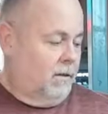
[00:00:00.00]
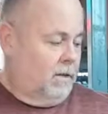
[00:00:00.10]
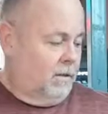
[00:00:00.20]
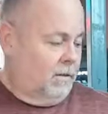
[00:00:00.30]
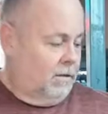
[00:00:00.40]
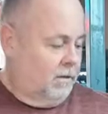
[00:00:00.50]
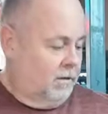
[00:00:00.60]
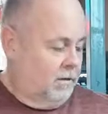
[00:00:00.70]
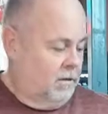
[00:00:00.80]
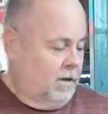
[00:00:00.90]
So
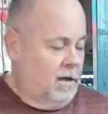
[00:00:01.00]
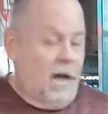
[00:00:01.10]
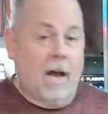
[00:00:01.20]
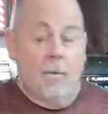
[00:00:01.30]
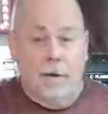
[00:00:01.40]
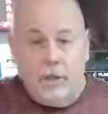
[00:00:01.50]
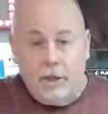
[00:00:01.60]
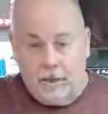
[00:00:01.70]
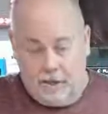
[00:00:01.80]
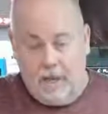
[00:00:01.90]
I
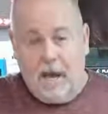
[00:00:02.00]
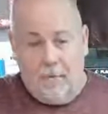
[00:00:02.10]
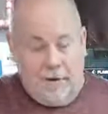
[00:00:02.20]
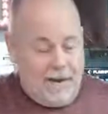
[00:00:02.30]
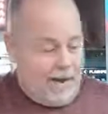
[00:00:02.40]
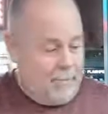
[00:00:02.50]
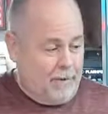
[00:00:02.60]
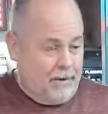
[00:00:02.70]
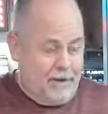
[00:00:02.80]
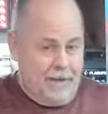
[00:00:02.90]
wish that would have
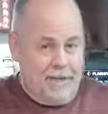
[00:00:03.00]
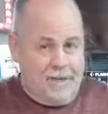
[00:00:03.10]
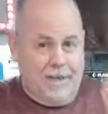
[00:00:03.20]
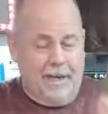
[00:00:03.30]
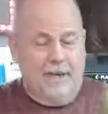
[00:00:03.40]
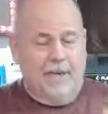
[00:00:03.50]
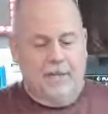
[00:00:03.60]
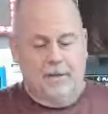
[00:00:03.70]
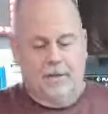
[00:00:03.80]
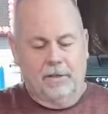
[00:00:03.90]
happened on this thing, because
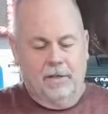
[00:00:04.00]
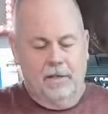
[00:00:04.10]
it was